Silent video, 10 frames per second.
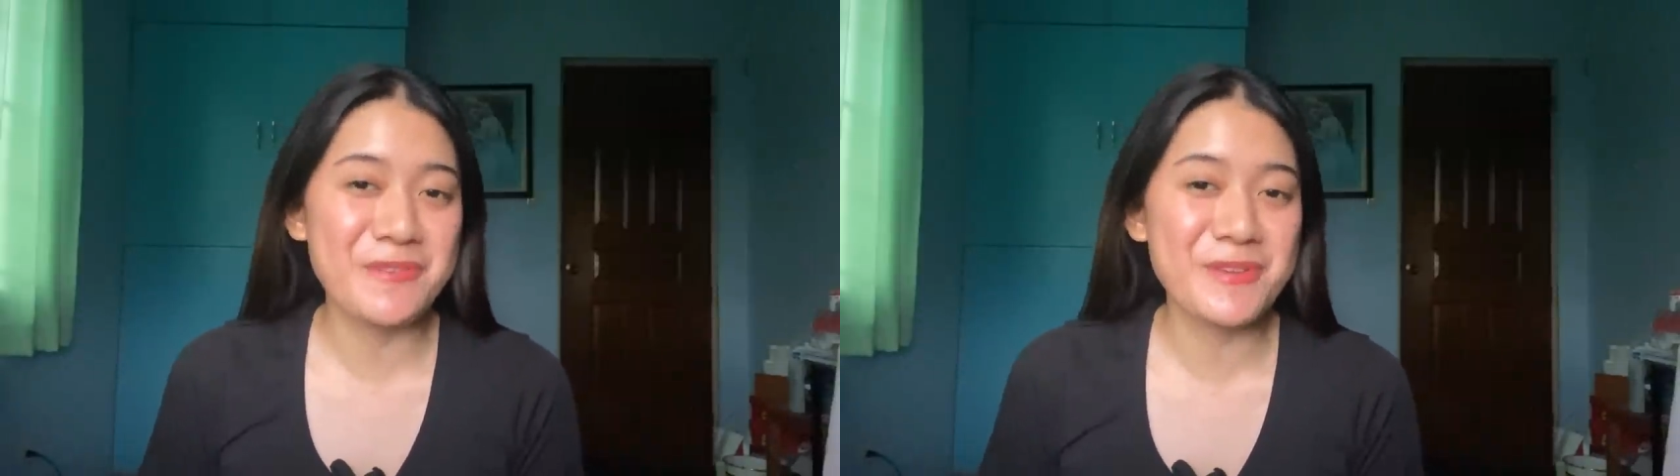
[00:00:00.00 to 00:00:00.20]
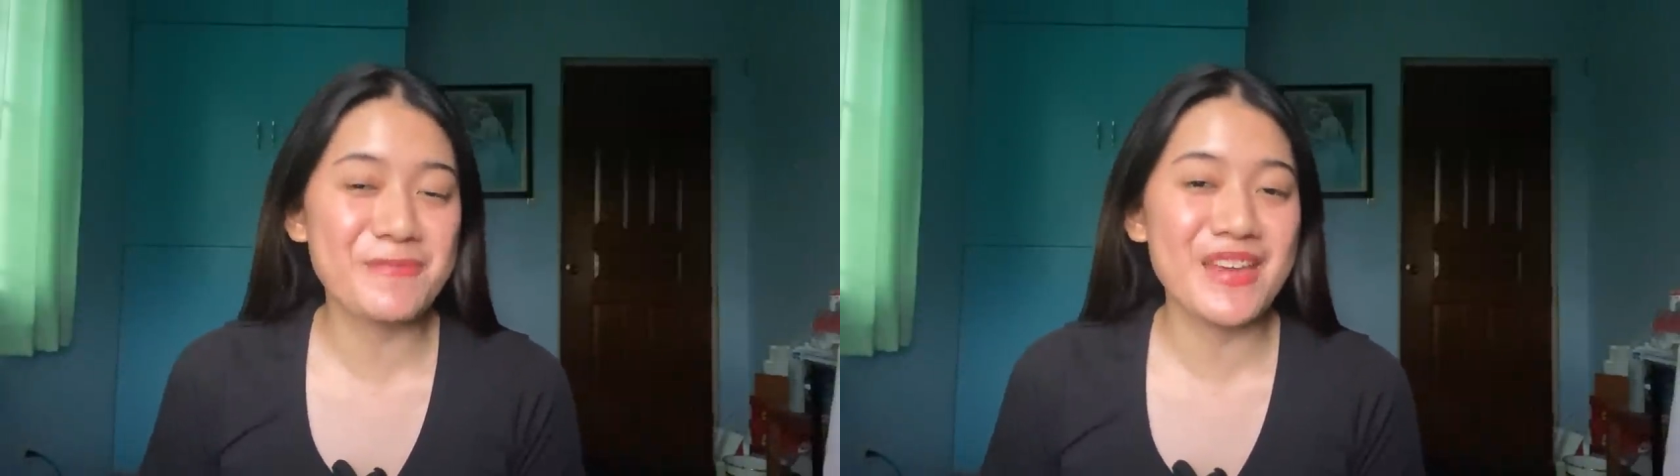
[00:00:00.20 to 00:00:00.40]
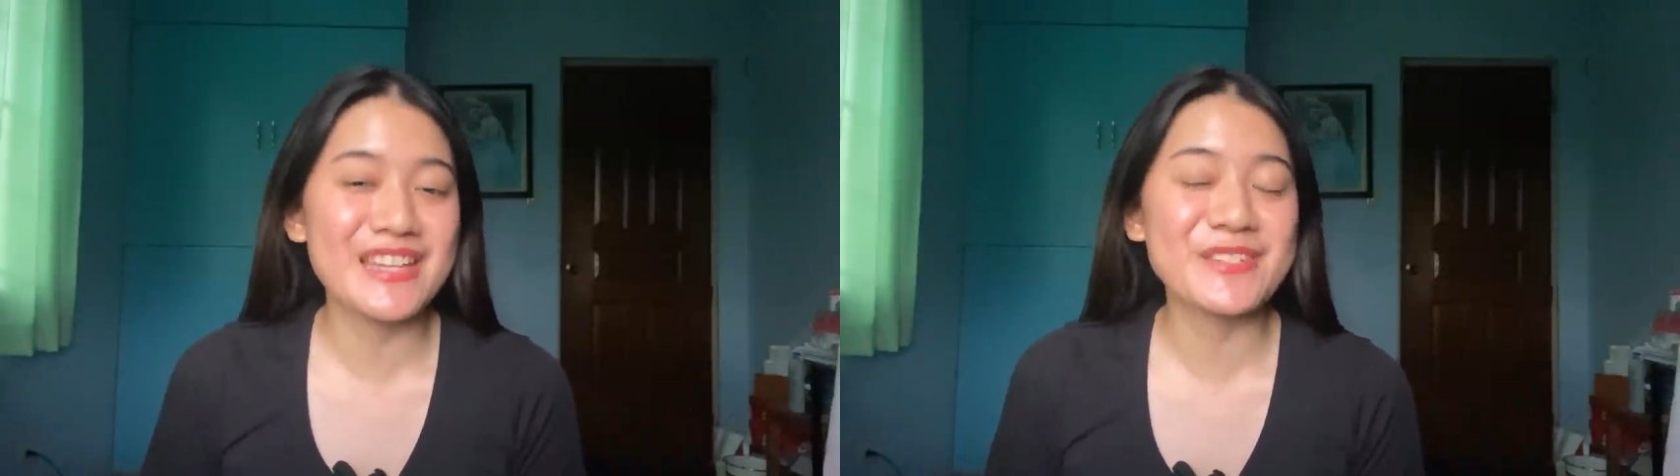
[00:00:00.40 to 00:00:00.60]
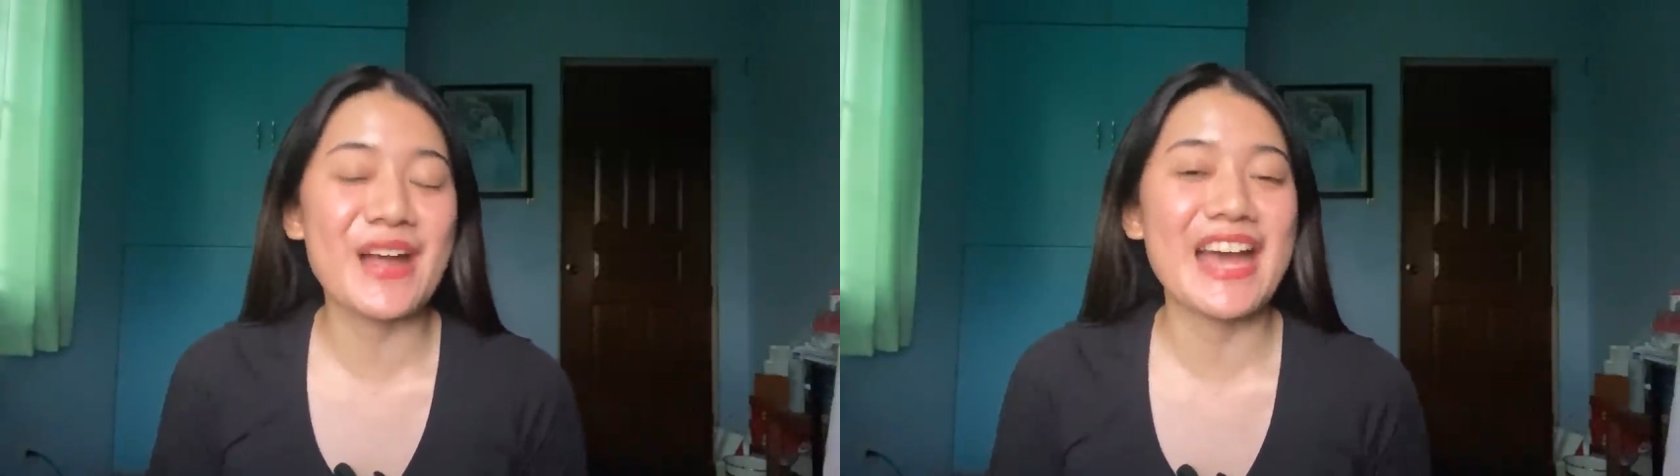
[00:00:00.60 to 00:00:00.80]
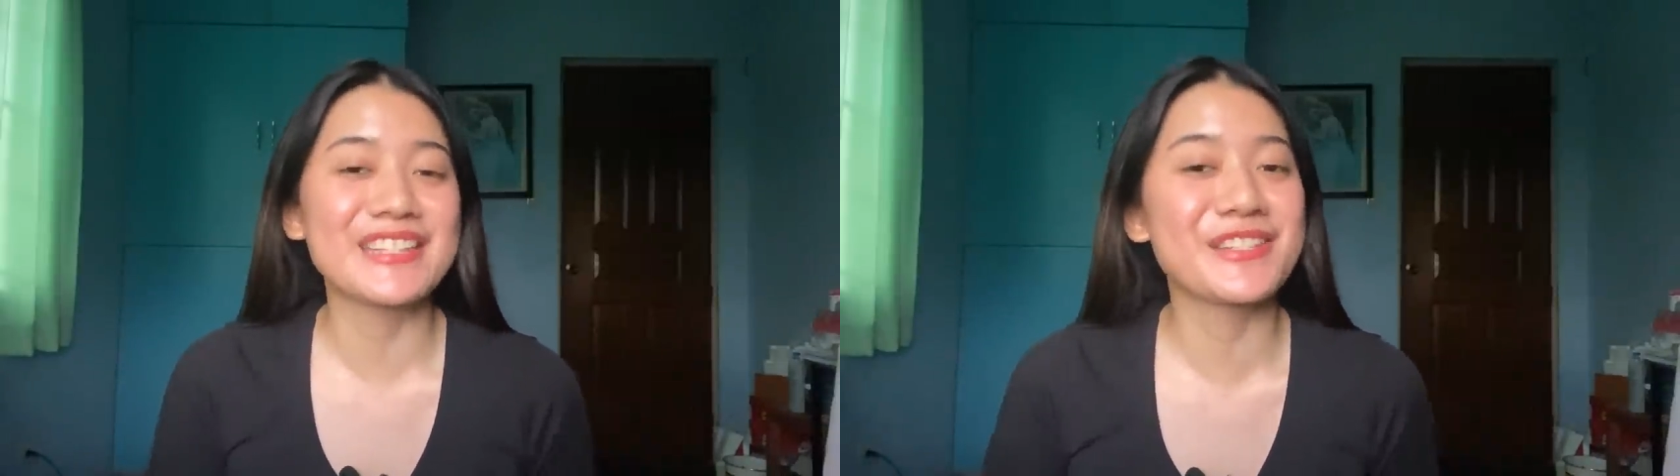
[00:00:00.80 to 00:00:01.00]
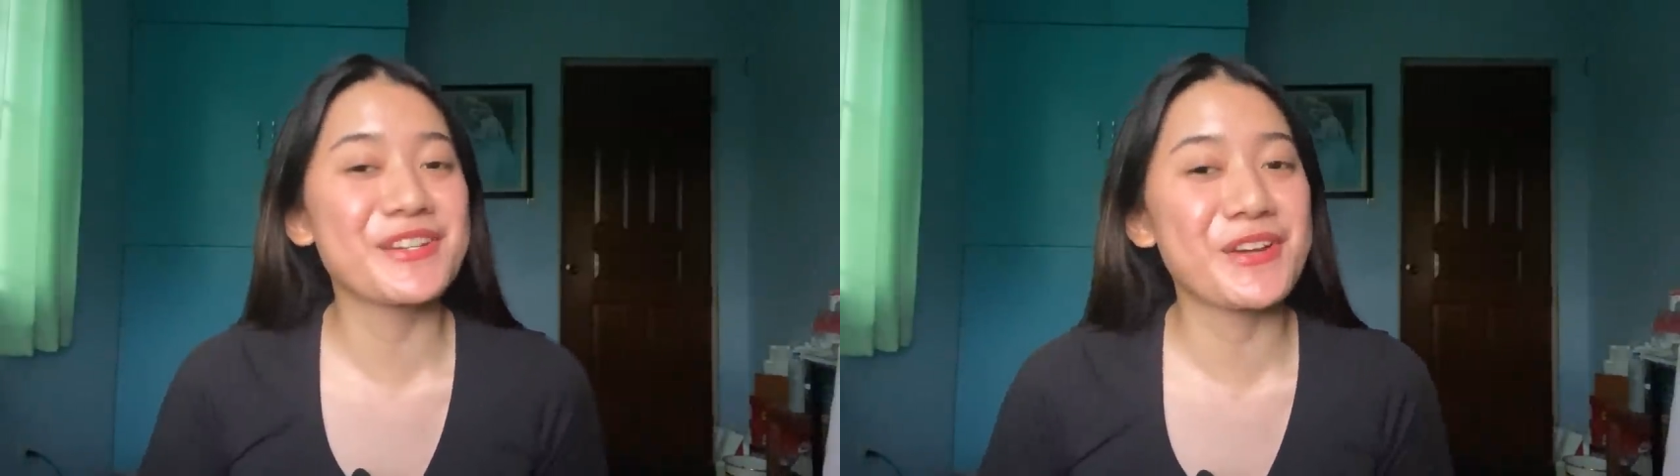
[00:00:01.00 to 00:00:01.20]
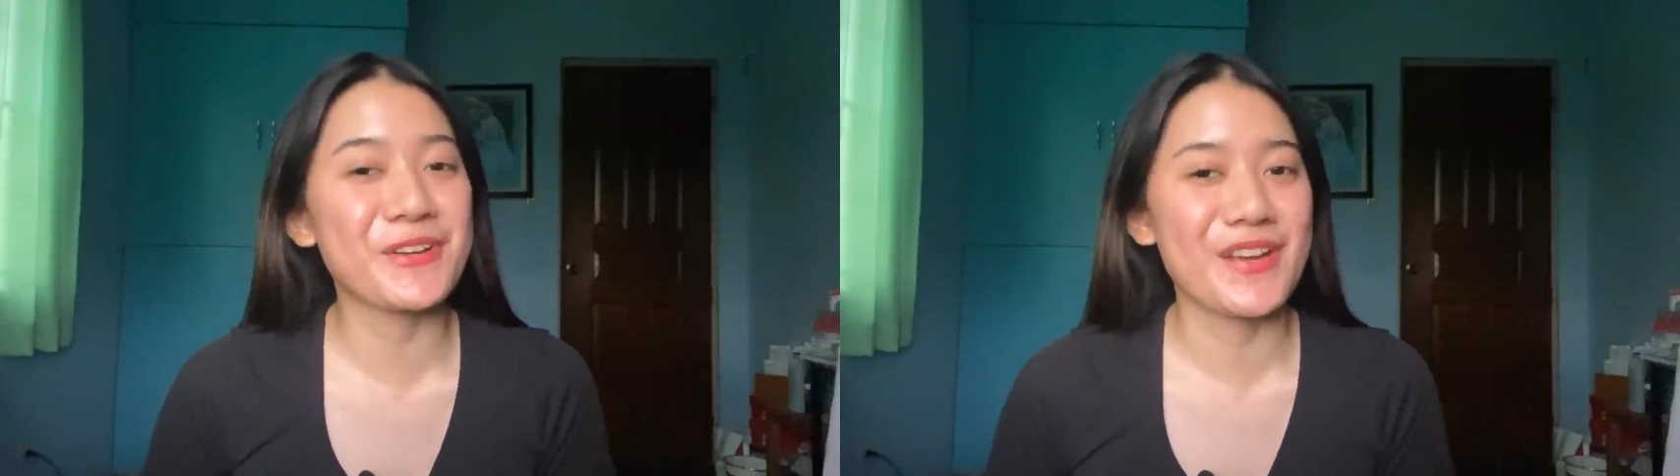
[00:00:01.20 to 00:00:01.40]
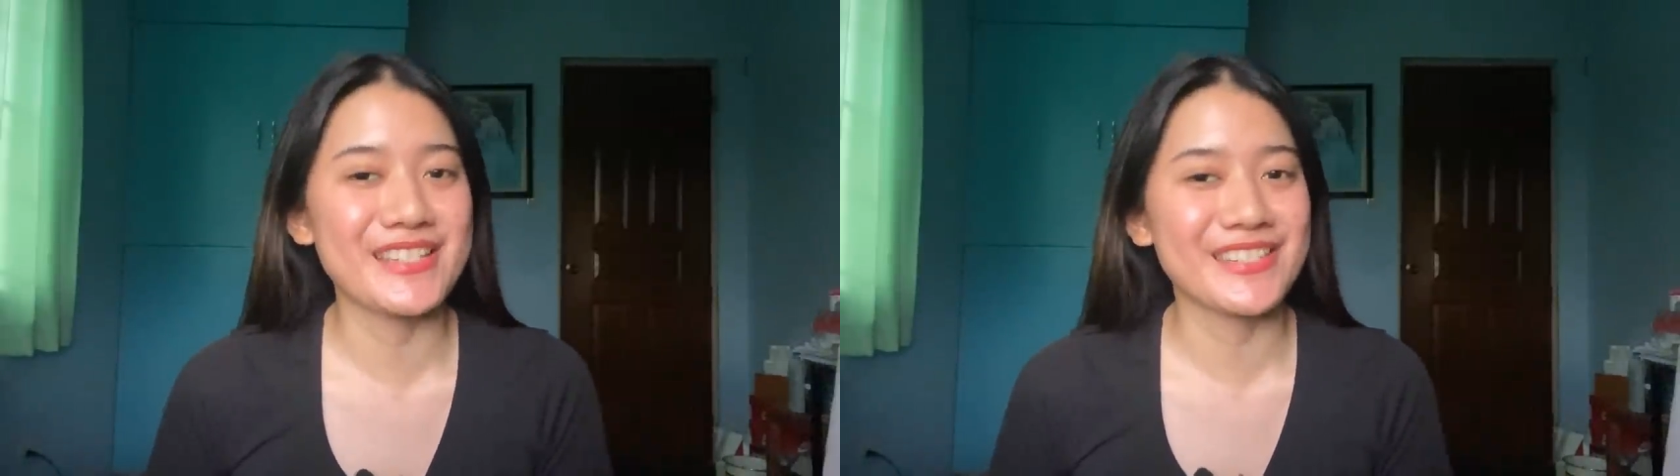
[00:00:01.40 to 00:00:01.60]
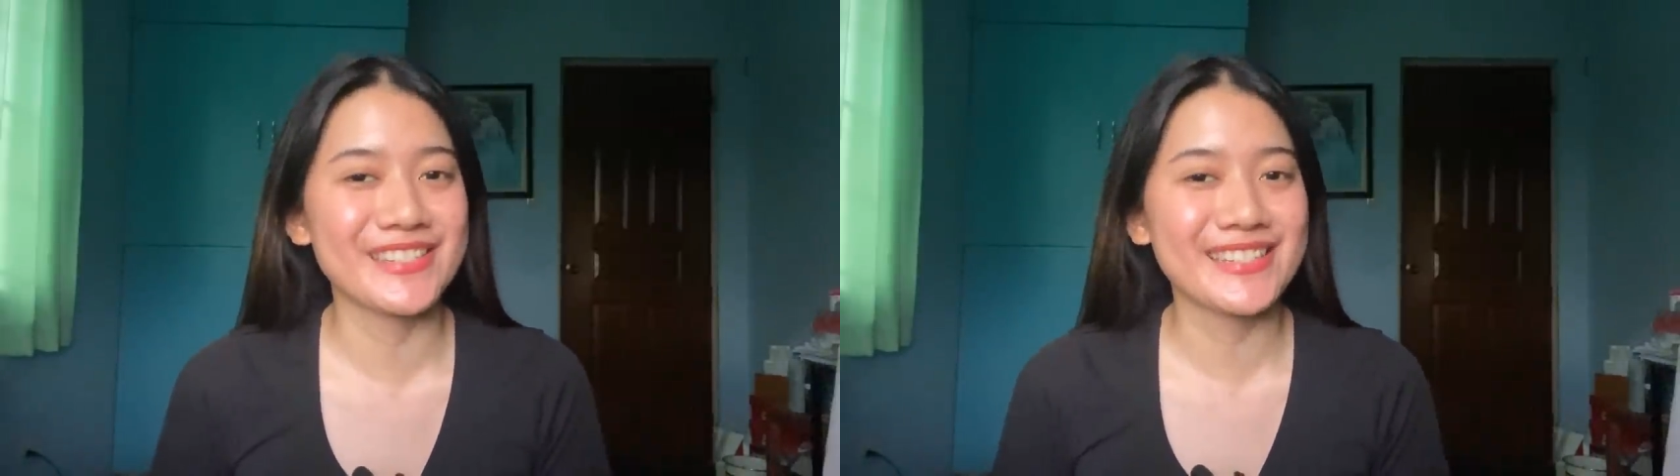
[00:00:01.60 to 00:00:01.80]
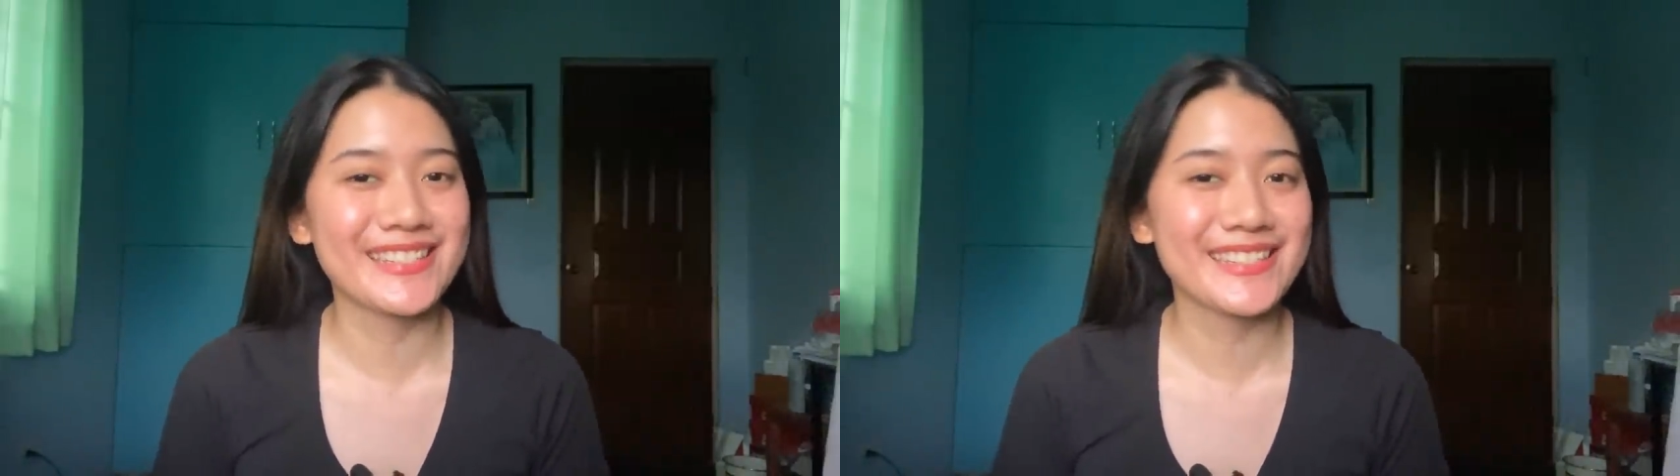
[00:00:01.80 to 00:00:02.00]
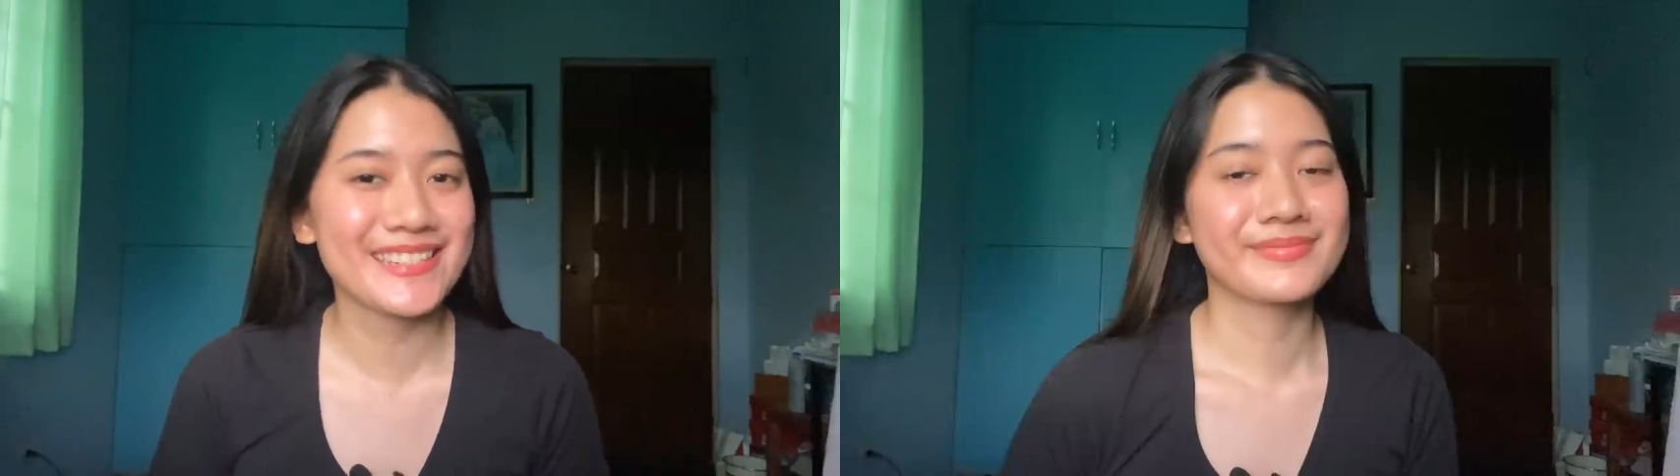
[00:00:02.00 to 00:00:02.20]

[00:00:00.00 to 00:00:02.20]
my best to answer your questions.